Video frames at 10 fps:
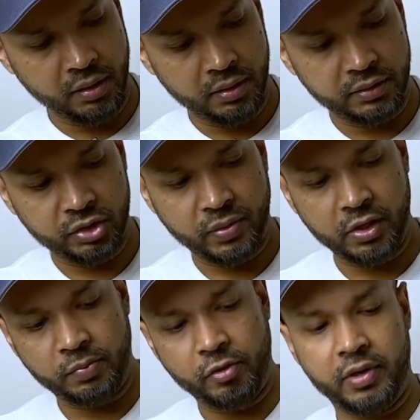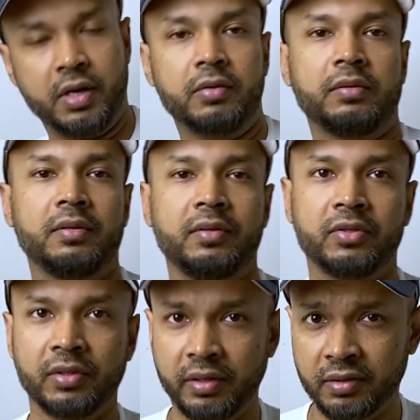Just wanted to point out
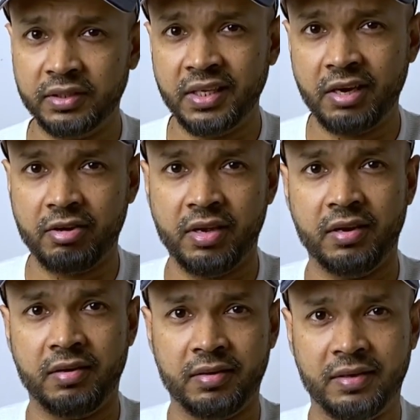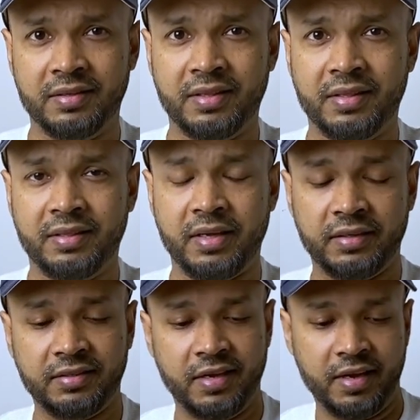there's a little sticker here that it
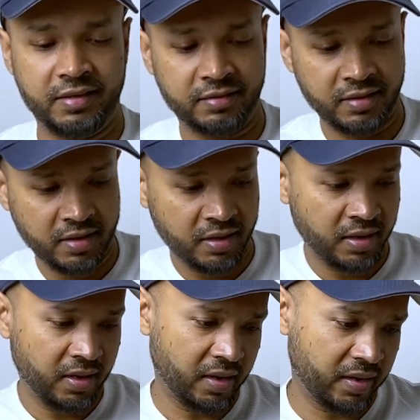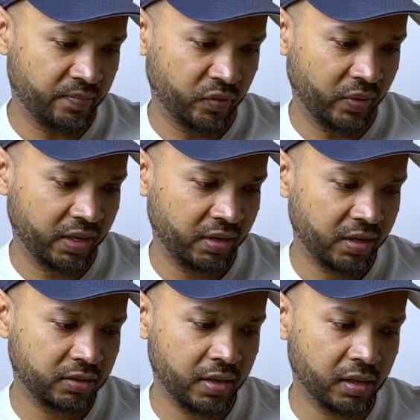says we're here
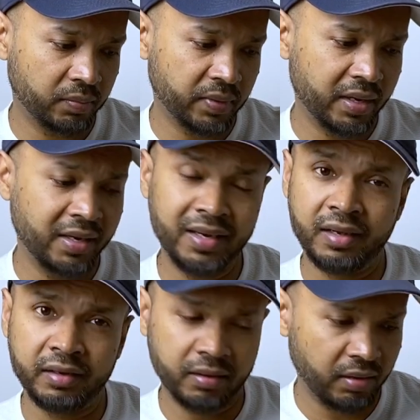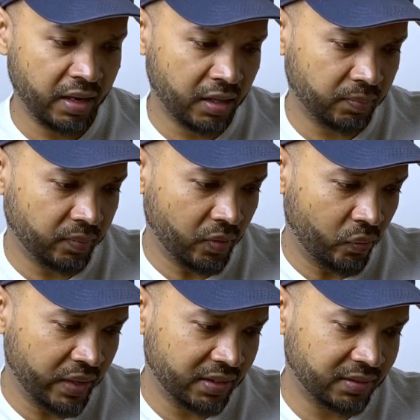to help. Need a little help
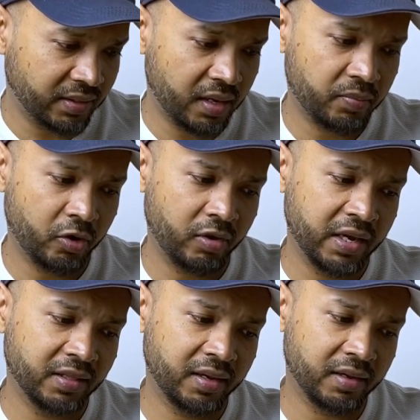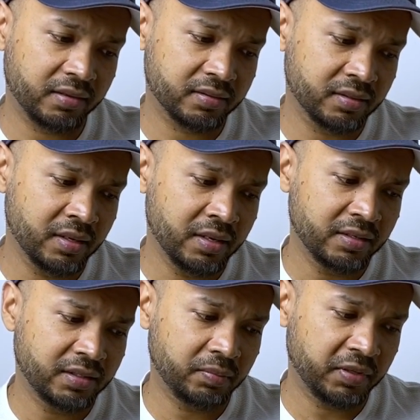with setup or anything else?
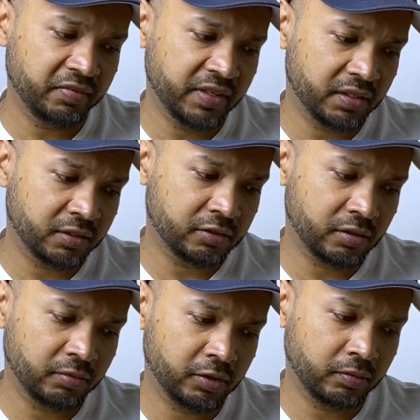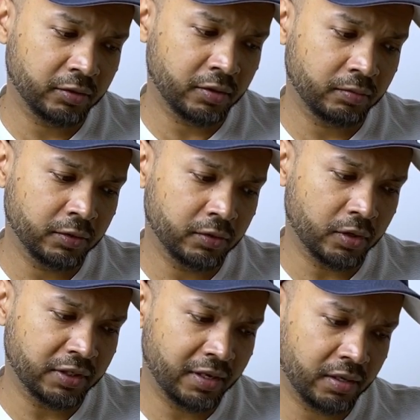Simply visit
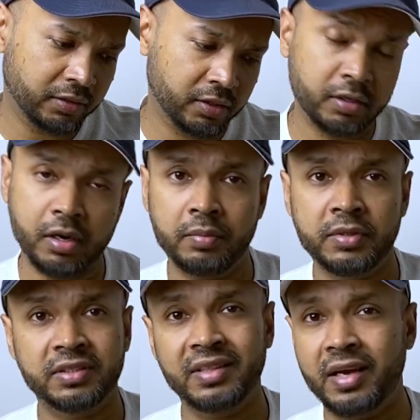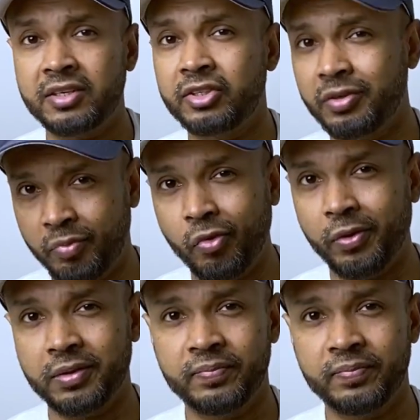www.dell.com/support.